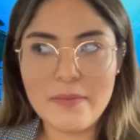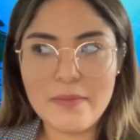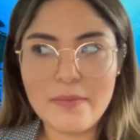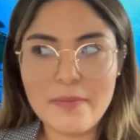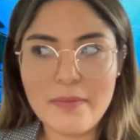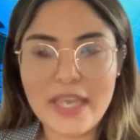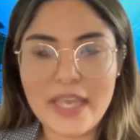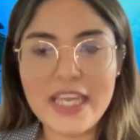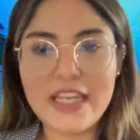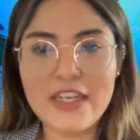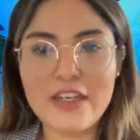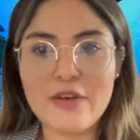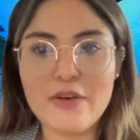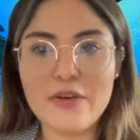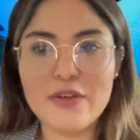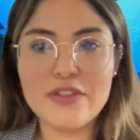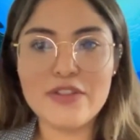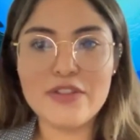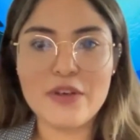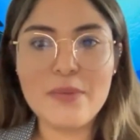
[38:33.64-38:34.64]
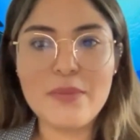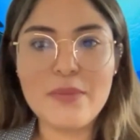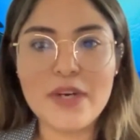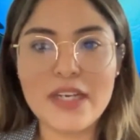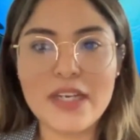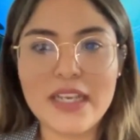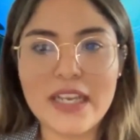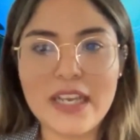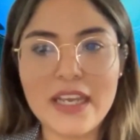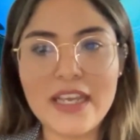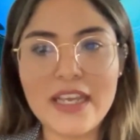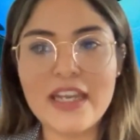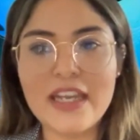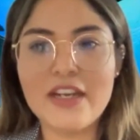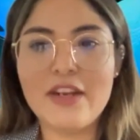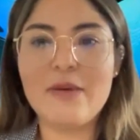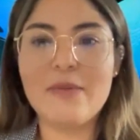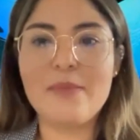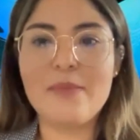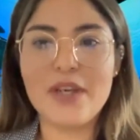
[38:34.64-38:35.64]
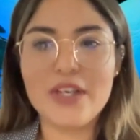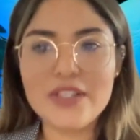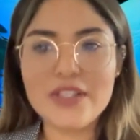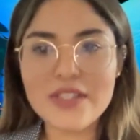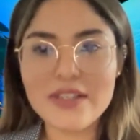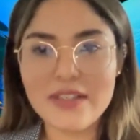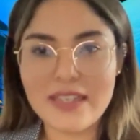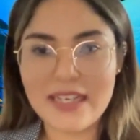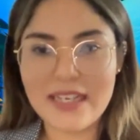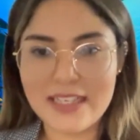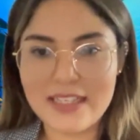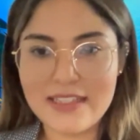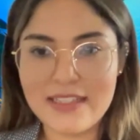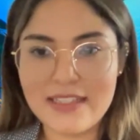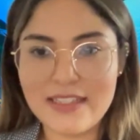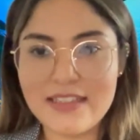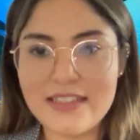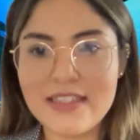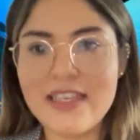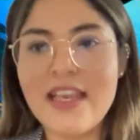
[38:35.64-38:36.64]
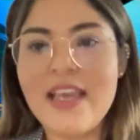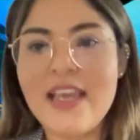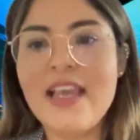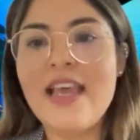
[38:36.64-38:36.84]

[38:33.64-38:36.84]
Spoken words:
make it go somewhere, like I can commercialize this.